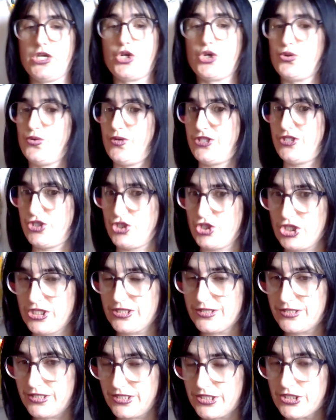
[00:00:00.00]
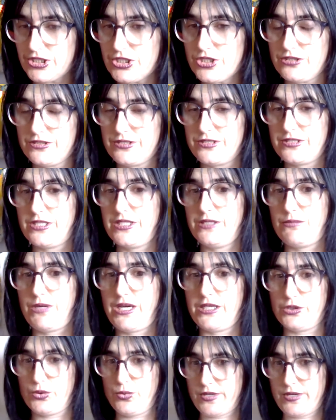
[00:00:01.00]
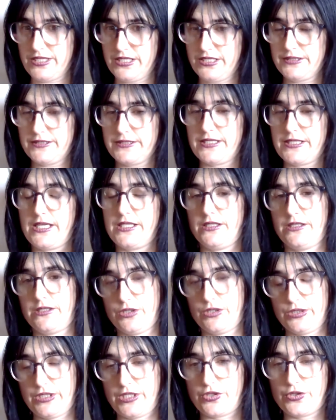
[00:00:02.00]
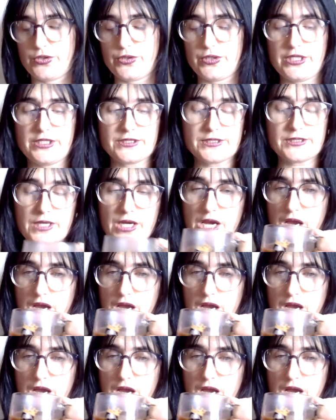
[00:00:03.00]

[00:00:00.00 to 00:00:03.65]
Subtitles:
Christian years in my 20s and early 30s,